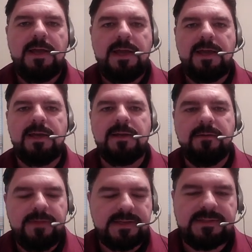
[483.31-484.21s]
And
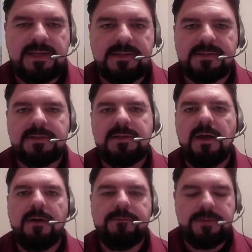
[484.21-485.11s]
if that's getting
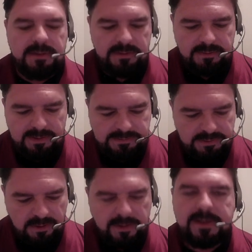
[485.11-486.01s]
stuffed, then that's
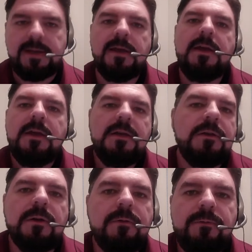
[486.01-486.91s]
already,
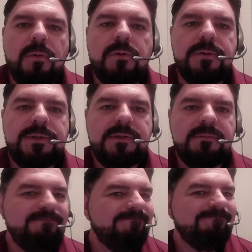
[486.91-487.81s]
you know, of
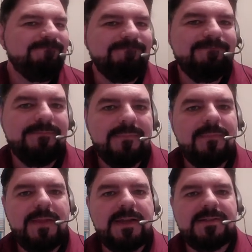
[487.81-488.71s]
course,
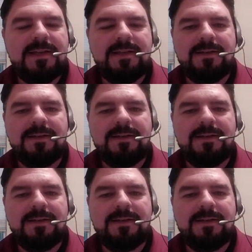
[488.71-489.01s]
that's